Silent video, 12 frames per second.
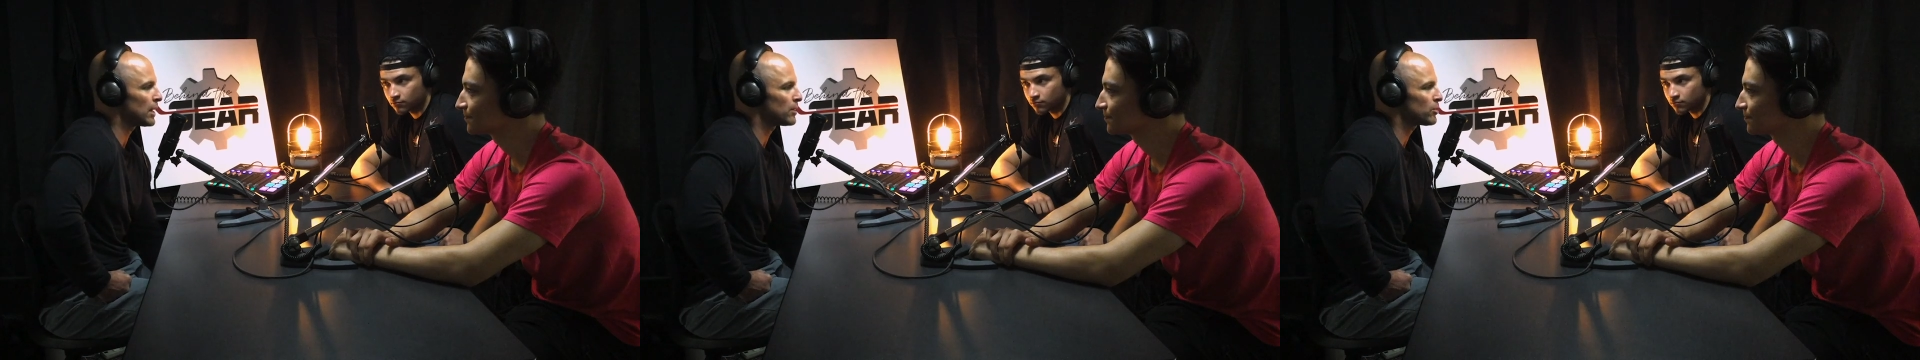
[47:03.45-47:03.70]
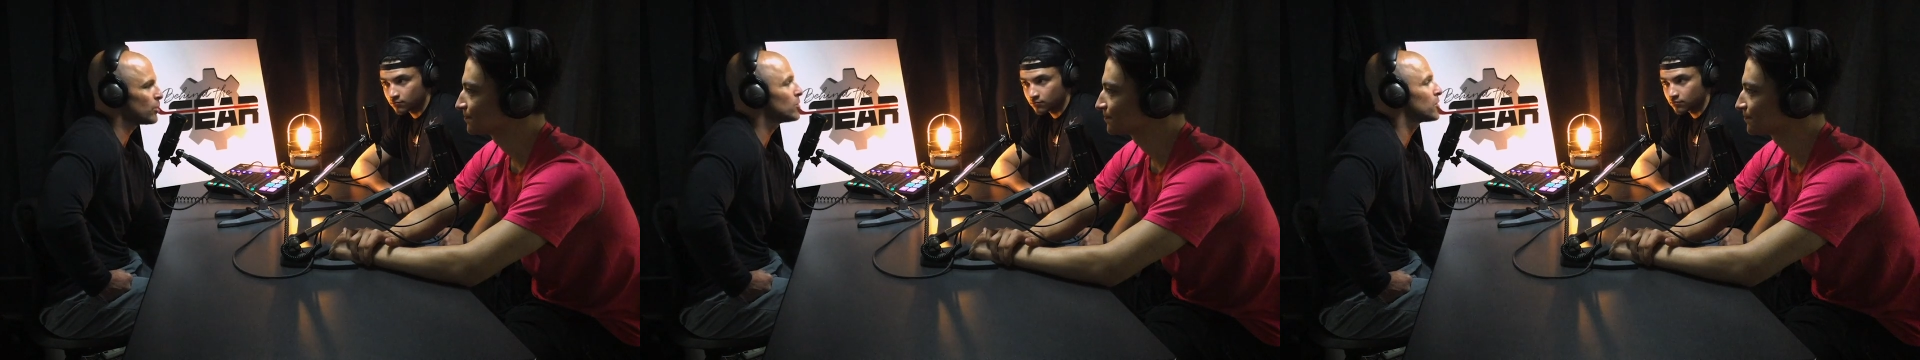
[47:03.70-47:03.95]
Speaker 1: Then
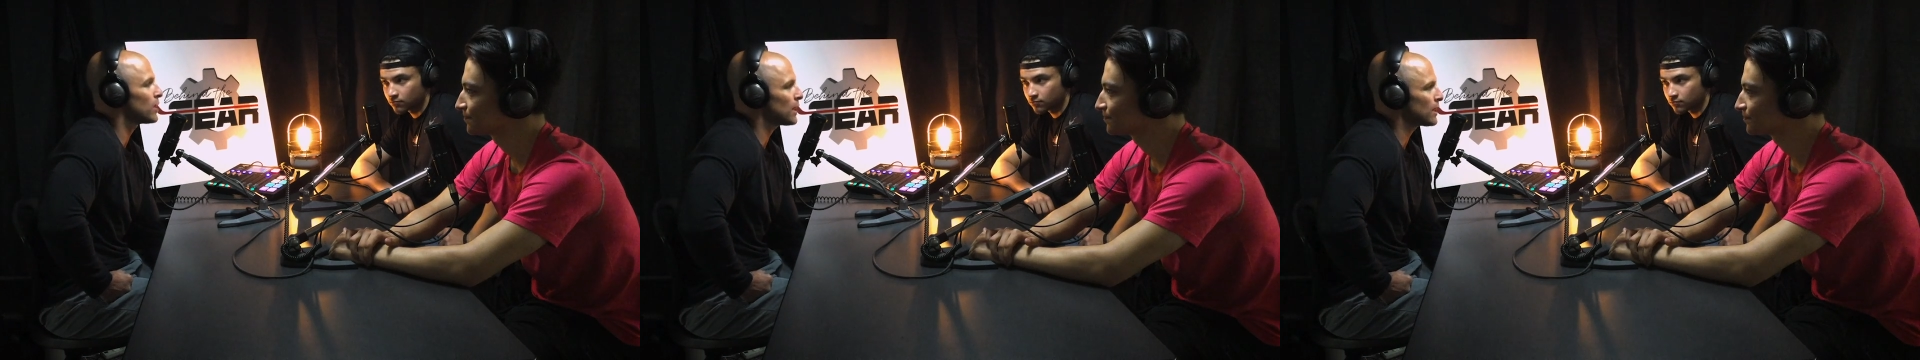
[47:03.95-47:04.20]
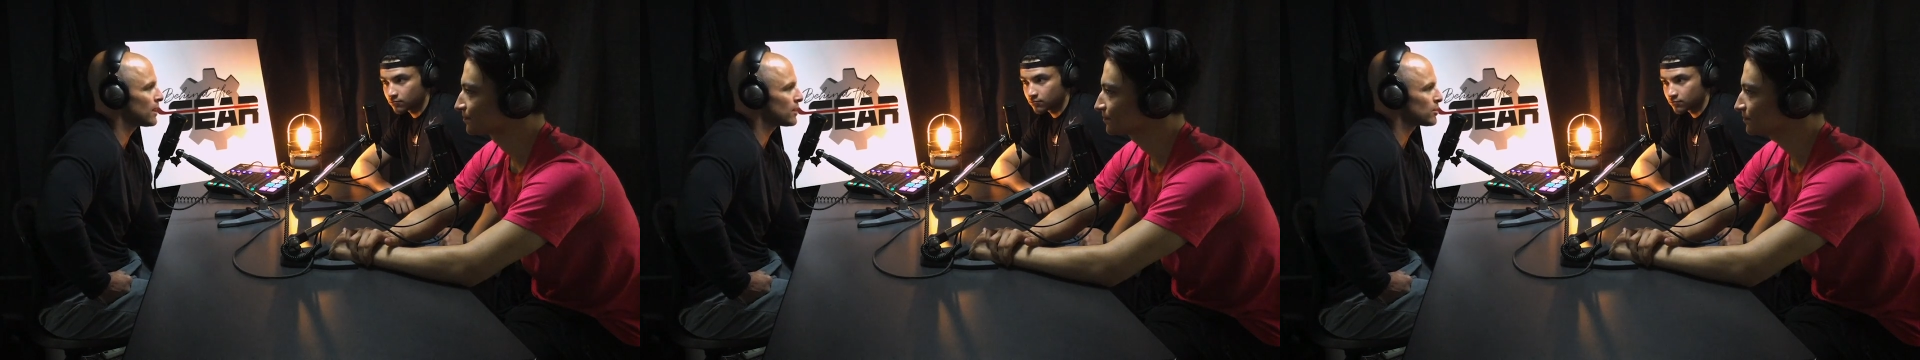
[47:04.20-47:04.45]
it's always good
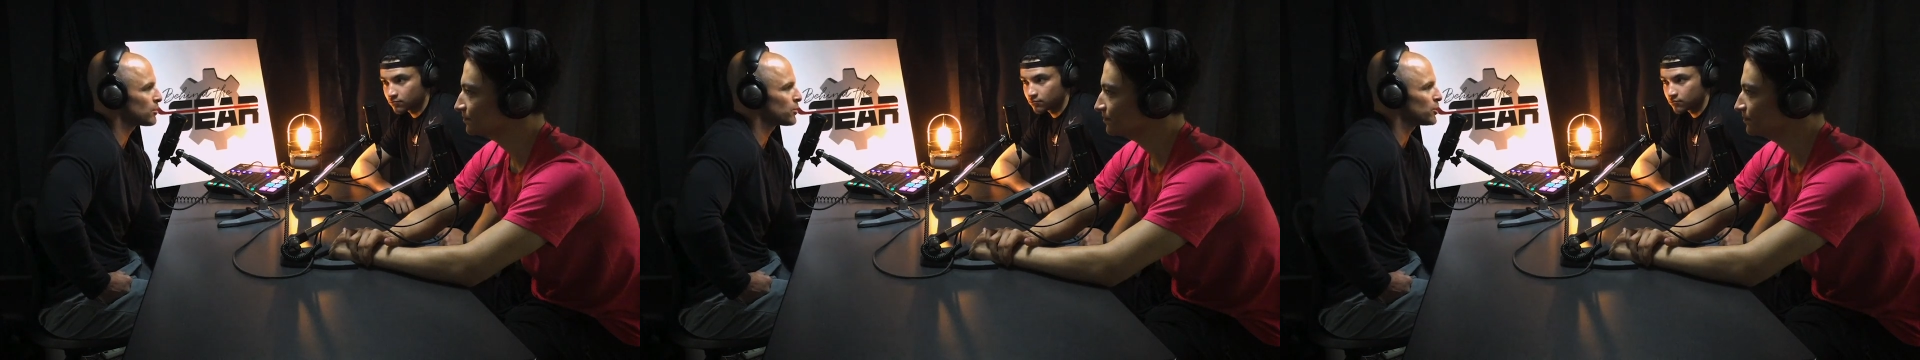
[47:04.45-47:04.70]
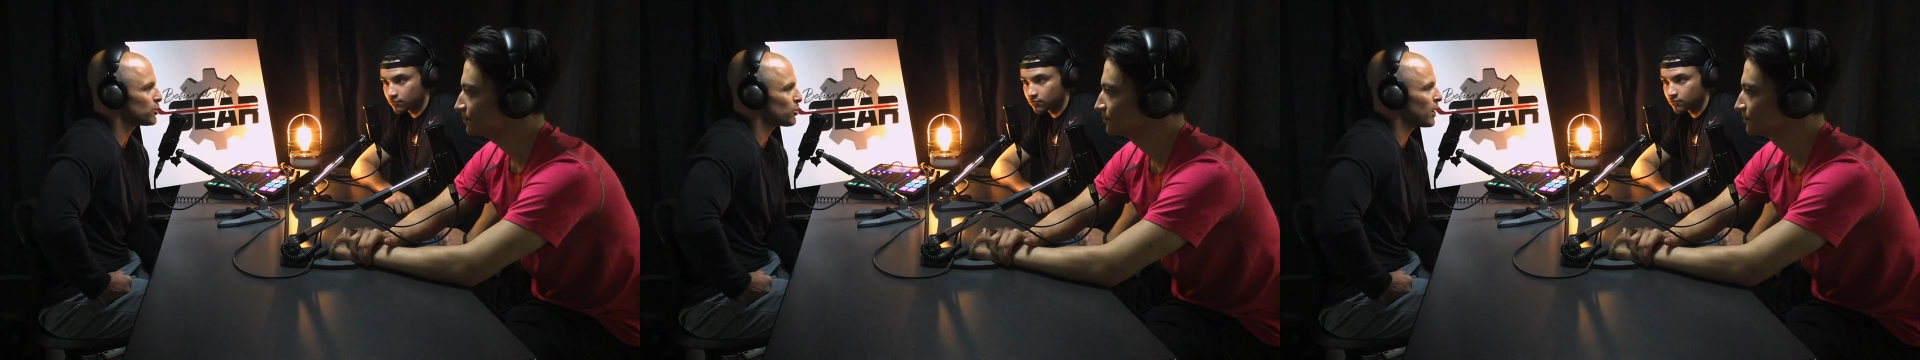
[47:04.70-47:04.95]
to get like some
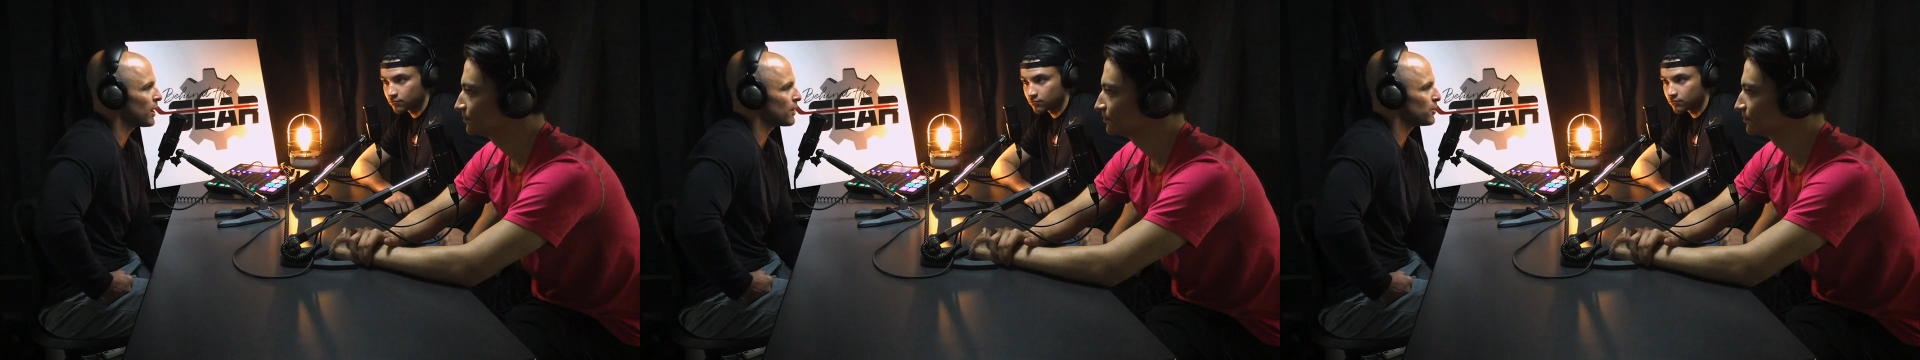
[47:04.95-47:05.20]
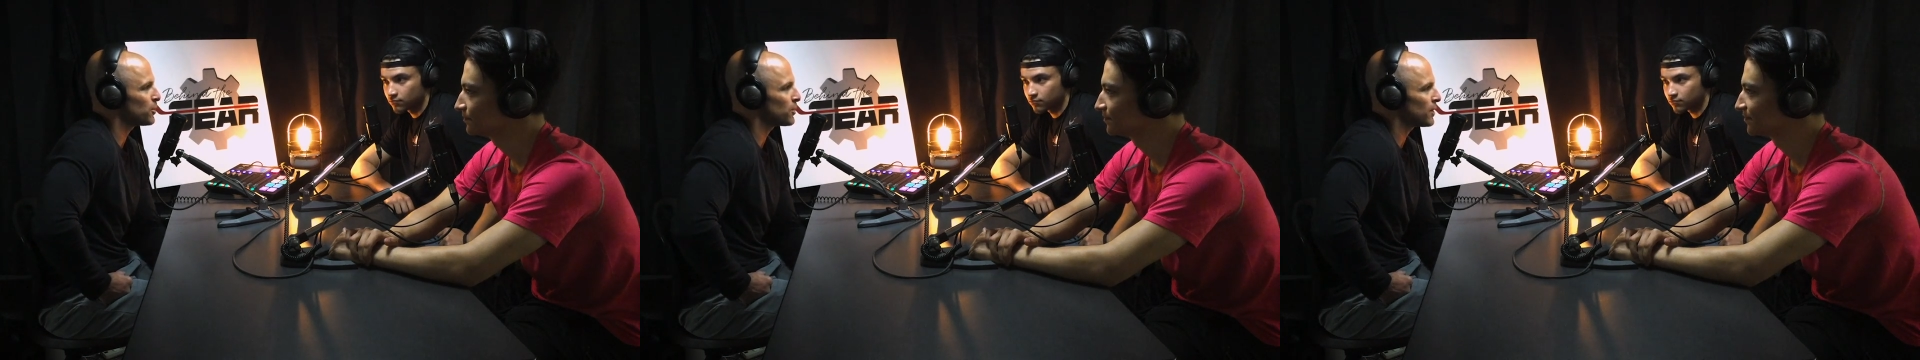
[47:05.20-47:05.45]
free
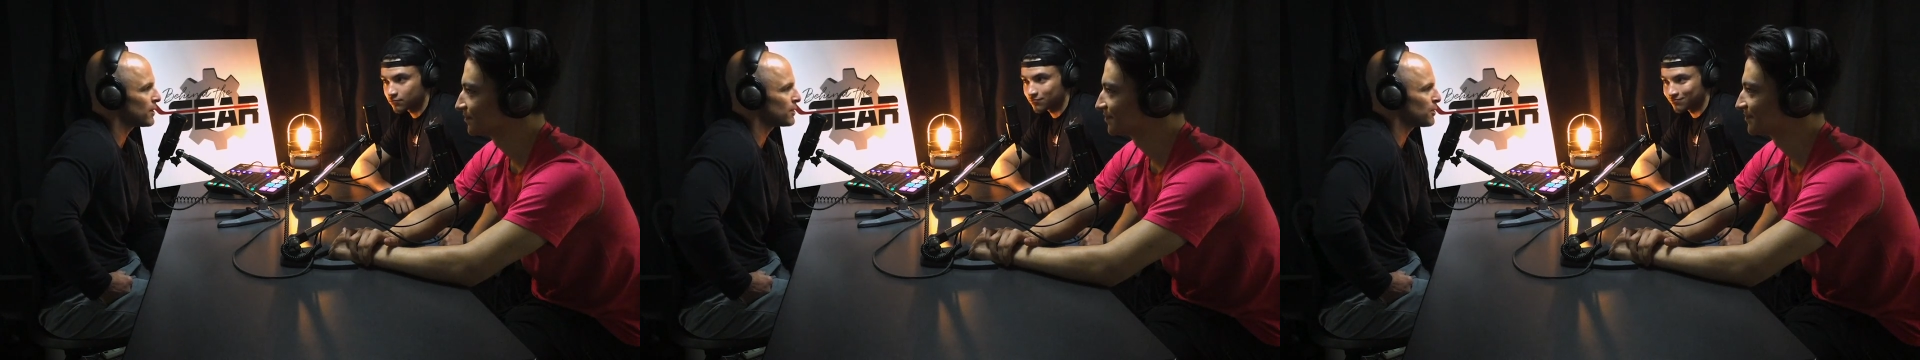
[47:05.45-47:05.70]
swag when you go to